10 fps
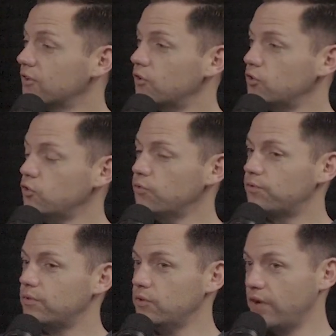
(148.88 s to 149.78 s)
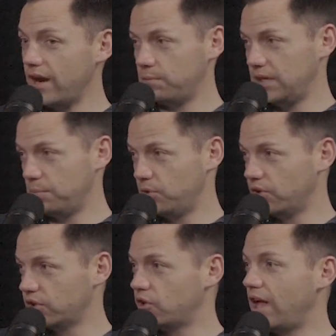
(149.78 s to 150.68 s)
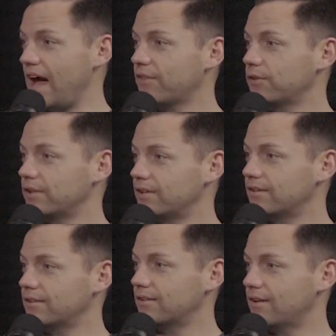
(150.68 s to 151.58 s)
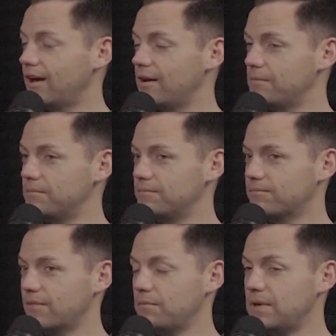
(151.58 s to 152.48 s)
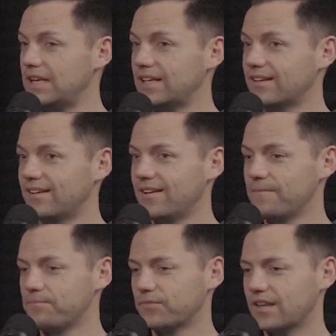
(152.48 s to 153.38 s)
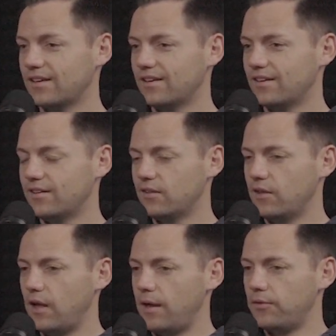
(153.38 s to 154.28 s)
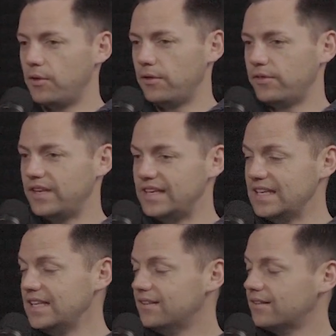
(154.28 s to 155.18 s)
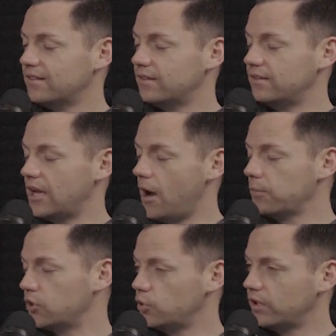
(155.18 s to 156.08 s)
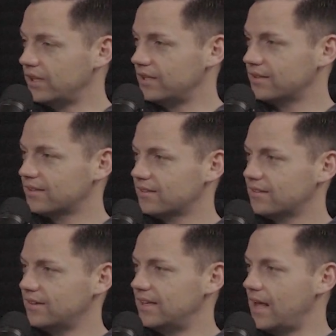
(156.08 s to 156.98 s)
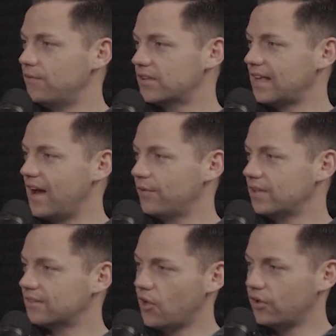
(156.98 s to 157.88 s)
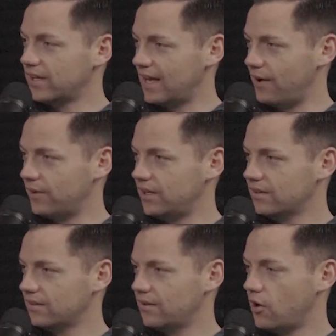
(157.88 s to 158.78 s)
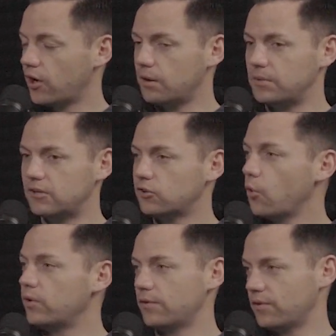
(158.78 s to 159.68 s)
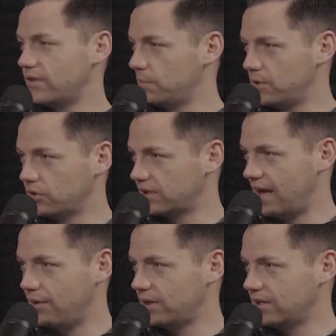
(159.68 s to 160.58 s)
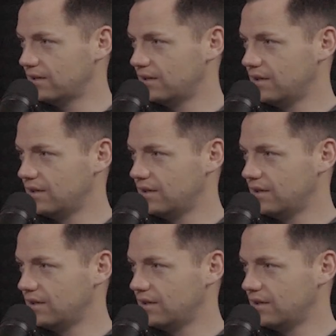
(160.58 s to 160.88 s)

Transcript: So you've got to be a political athlete, meaning the needs and the opportunities in Davis County, Salt Lake County are going to be so different than Millard County.